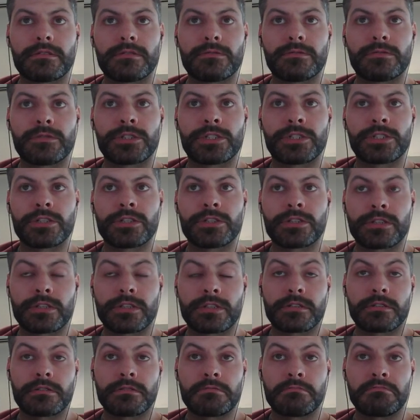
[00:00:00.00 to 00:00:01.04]
which
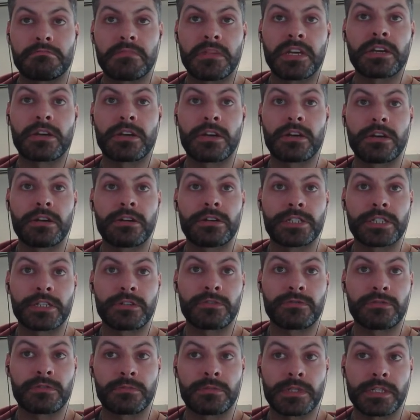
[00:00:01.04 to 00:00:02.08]
is encouraging
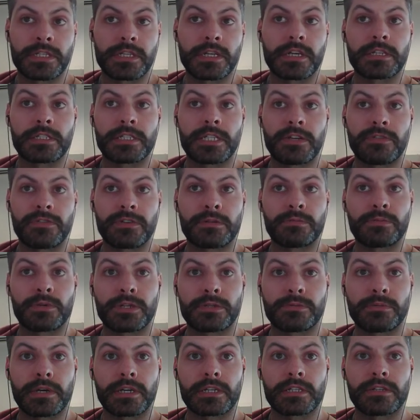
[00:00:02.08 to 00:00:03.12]
from a scientific
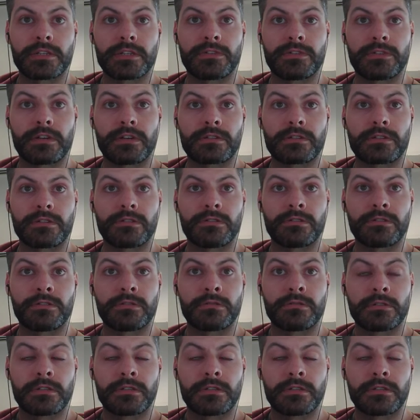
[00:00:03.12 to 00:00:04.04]
perspective, and also